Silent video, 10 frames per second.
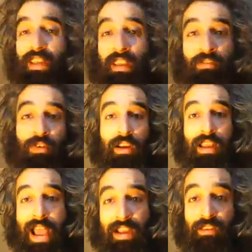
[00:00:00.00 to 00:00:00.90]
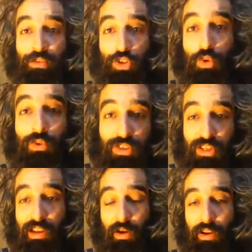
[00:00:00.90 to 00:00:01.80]
any fucking active shooter
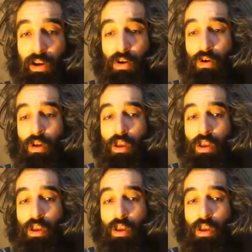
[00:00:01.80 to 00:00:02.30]
scenario.